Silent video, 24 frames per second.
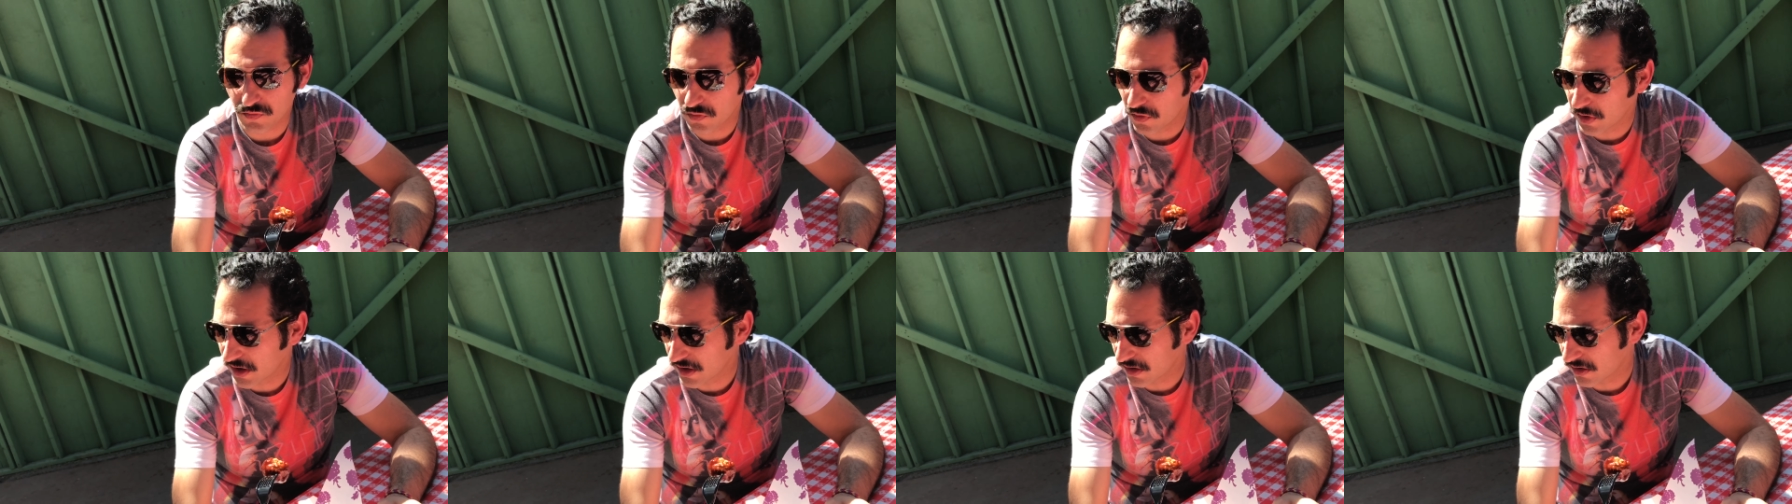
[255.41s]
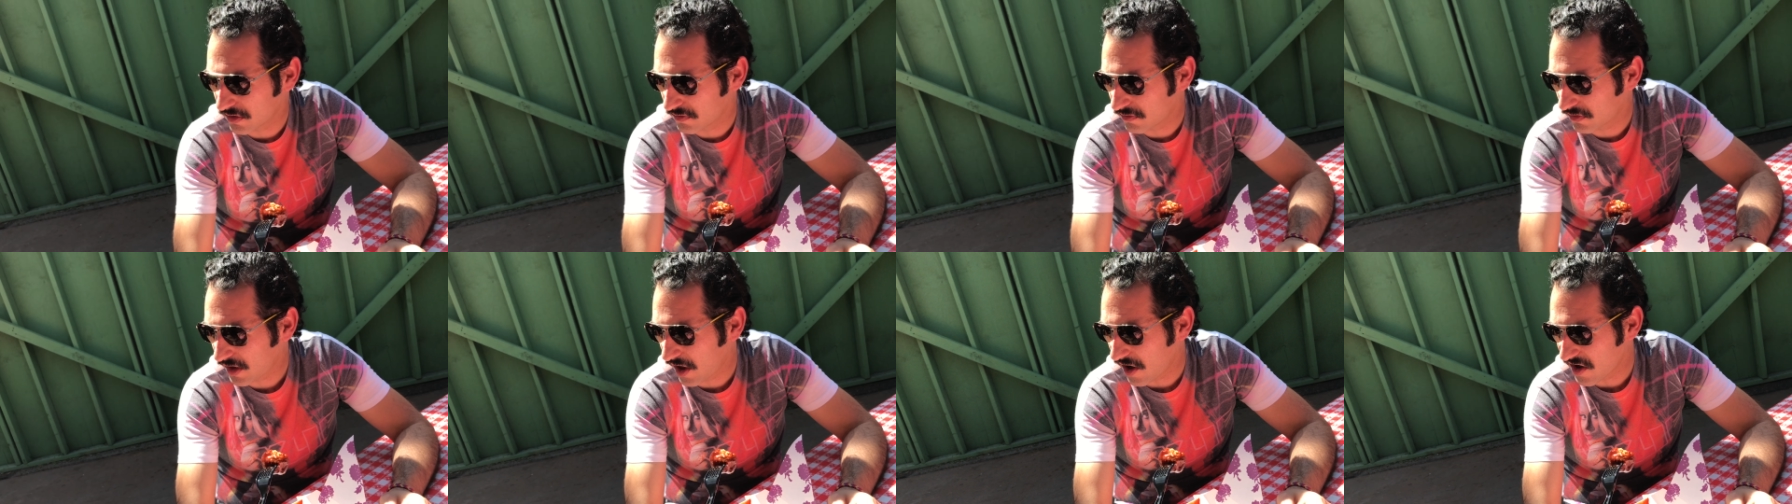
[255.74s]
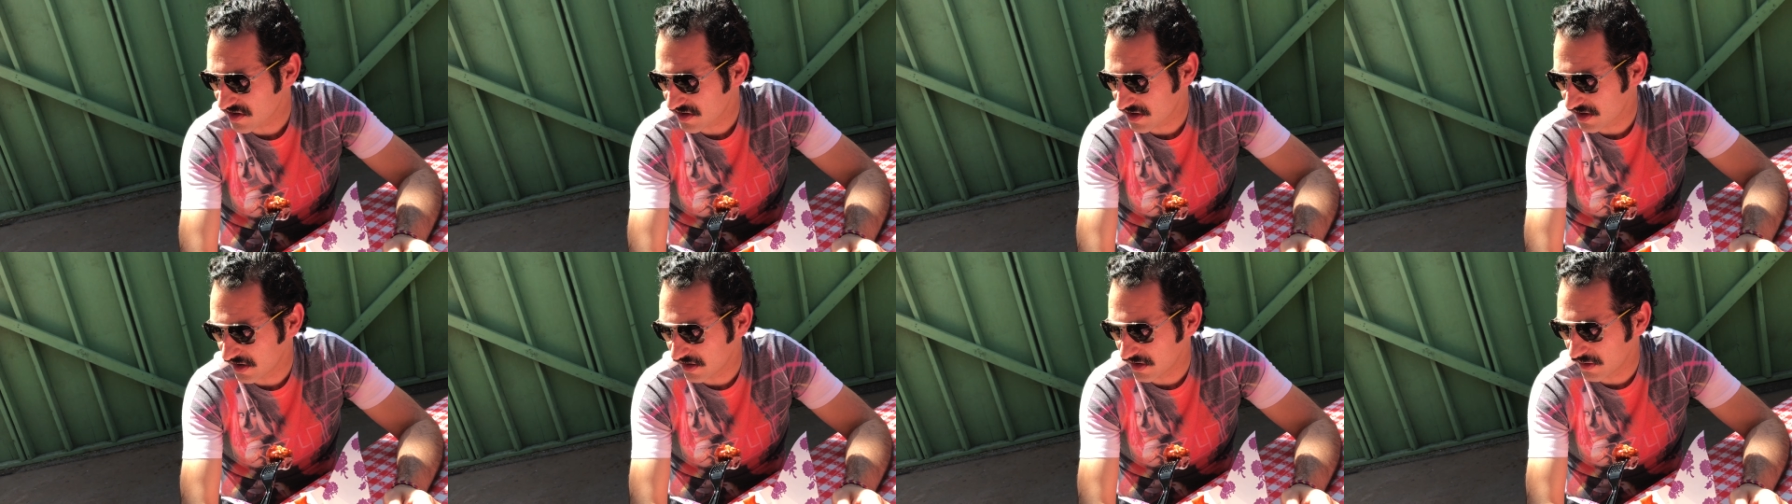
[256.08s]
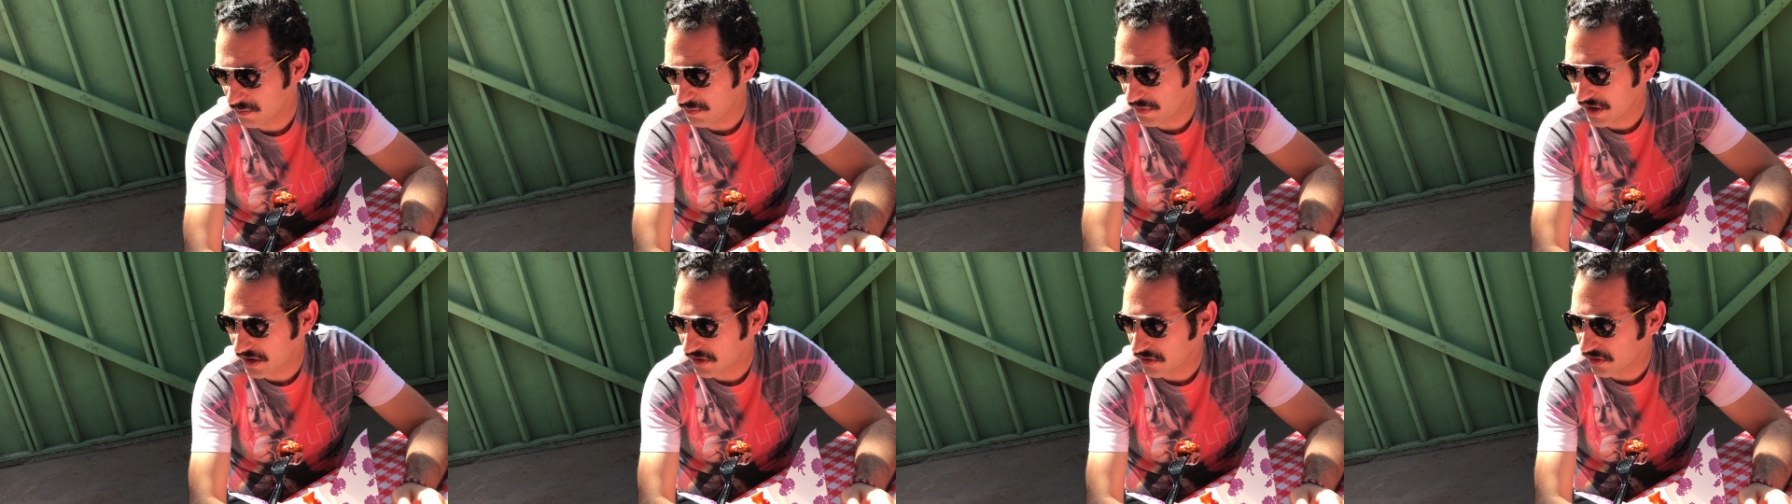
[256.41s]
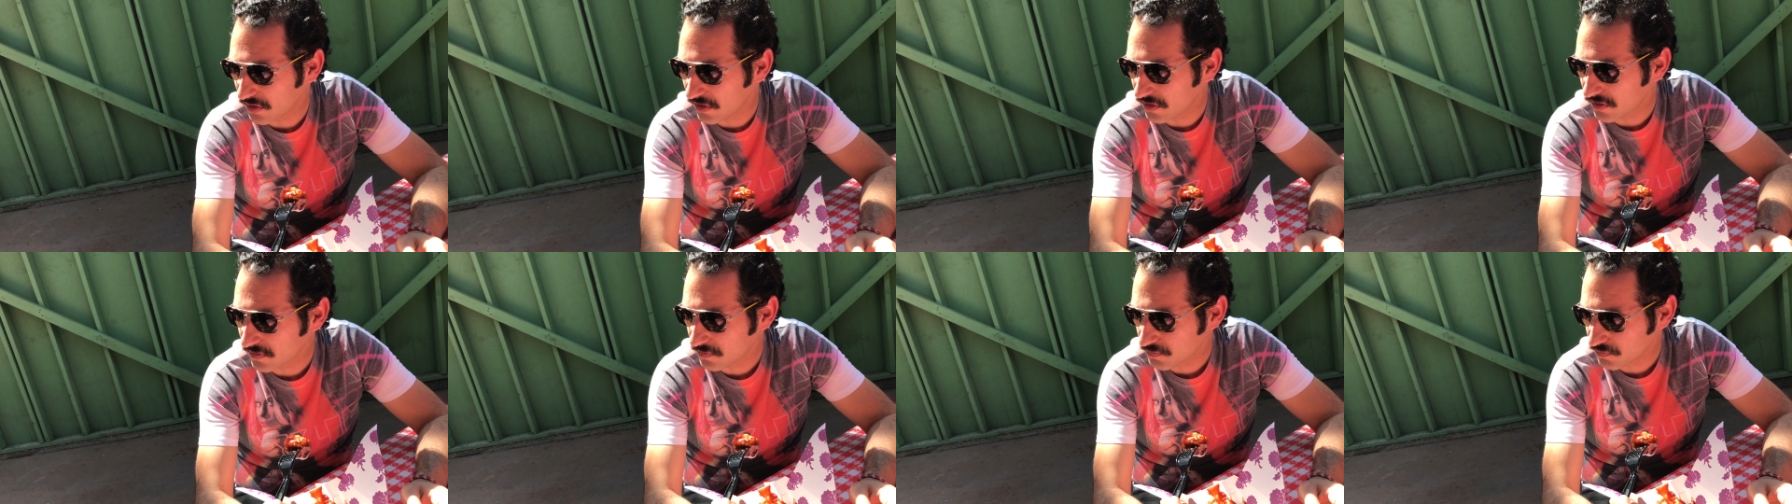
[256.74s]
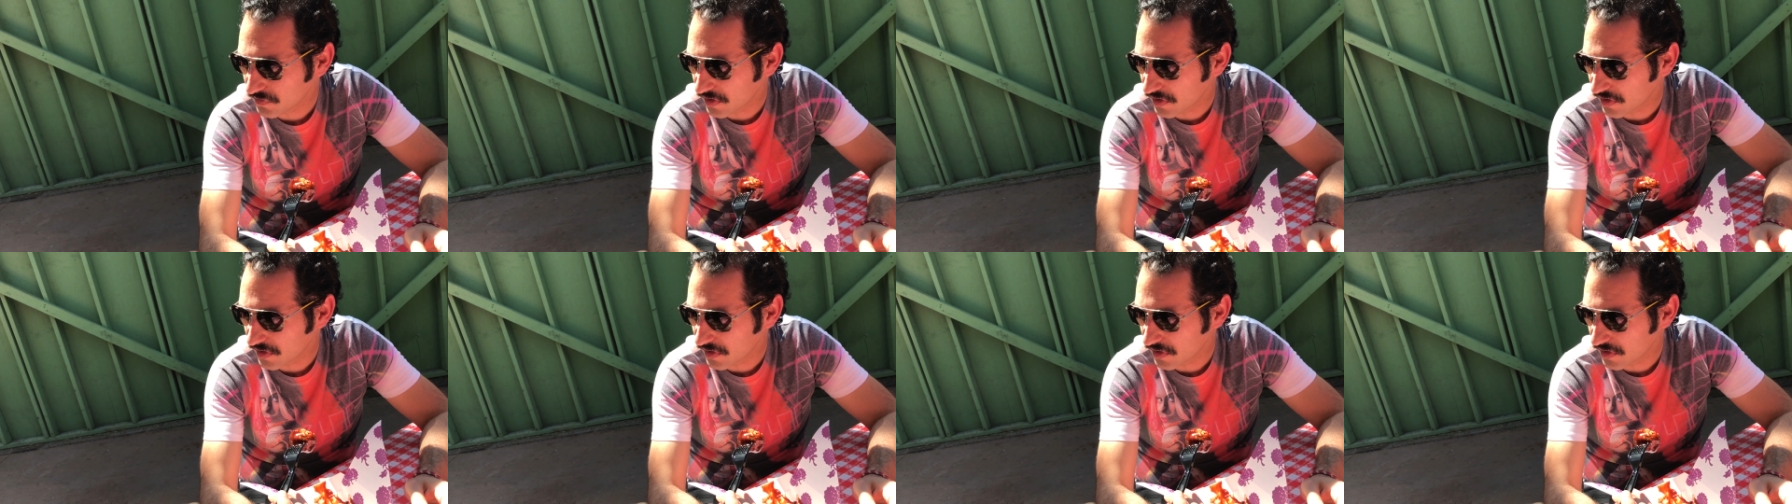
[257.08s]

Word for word: We could toss it in the middle.